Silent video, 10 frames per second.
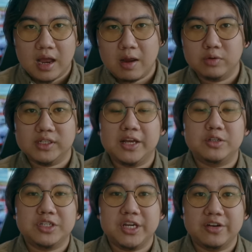I would like
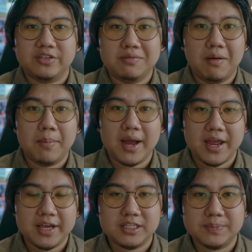to share some of my
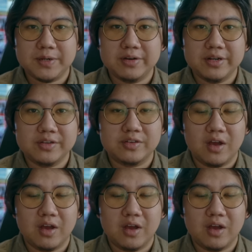experience